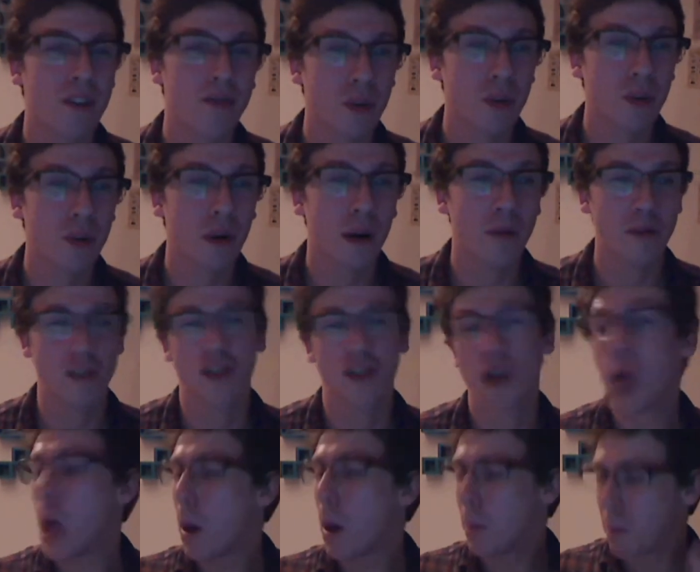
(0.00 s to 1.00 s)
a few hours.
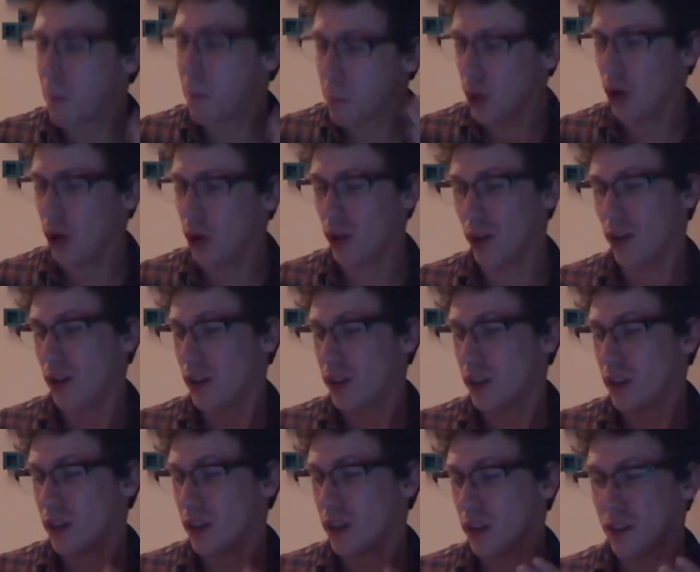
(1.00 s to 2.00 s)
But
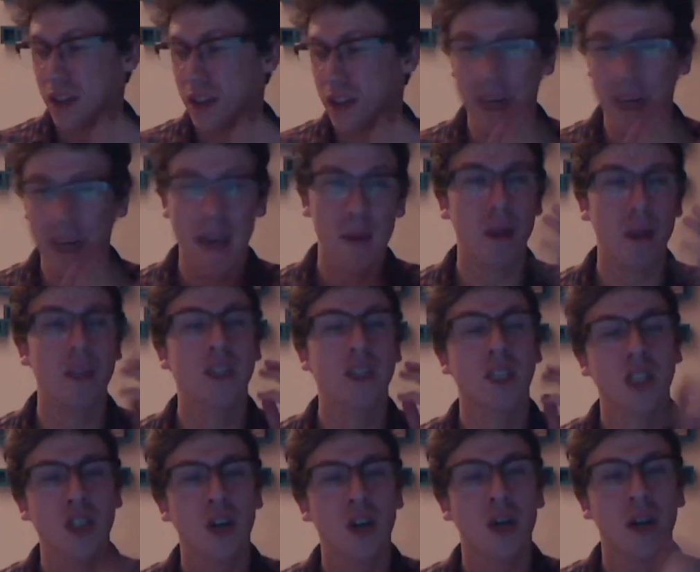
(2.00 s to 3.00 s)
the game is
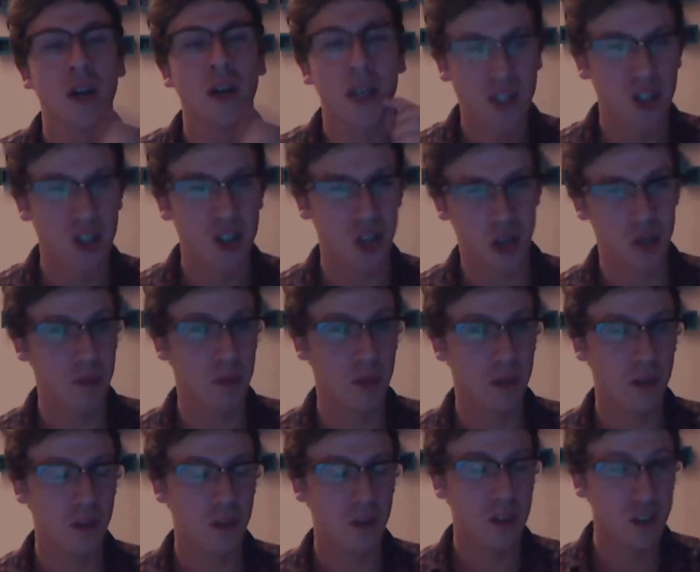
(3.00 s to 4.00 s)
so
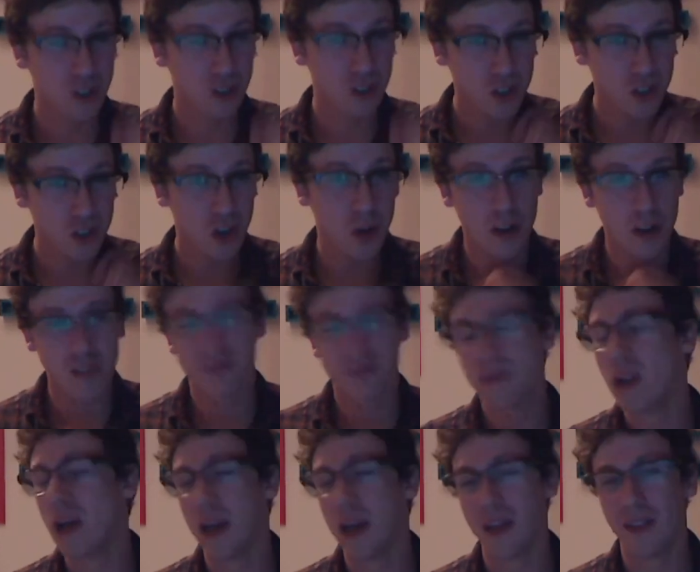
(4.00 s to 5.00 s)
enjoyable and so worth
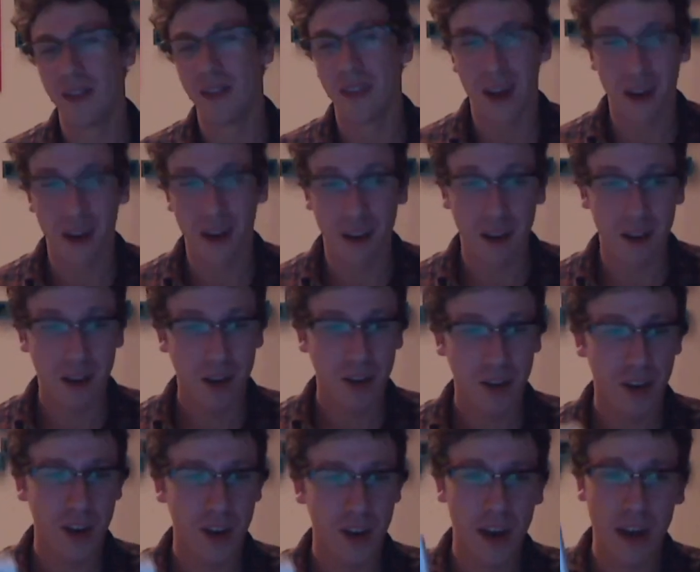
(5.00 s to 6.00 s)
playing that
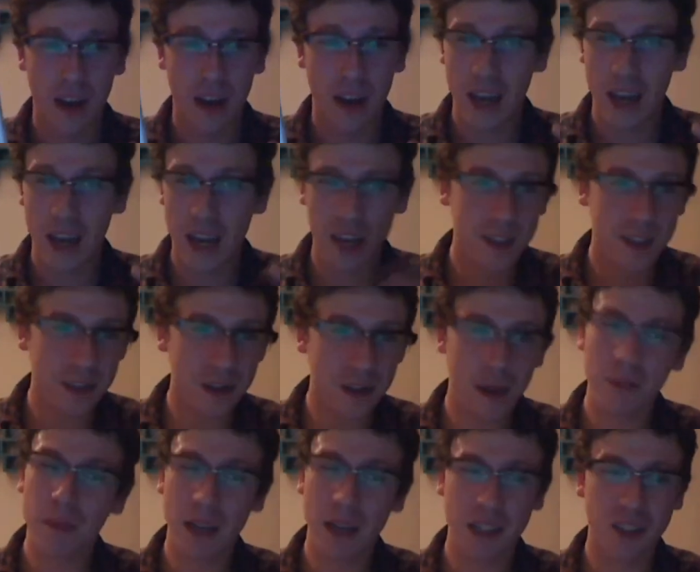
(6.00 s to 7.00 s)

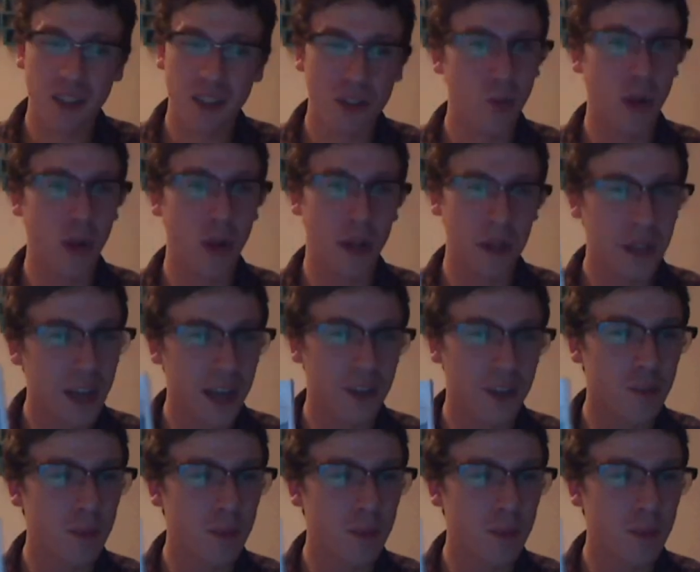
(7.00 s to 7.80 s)
it makes the Wii kind of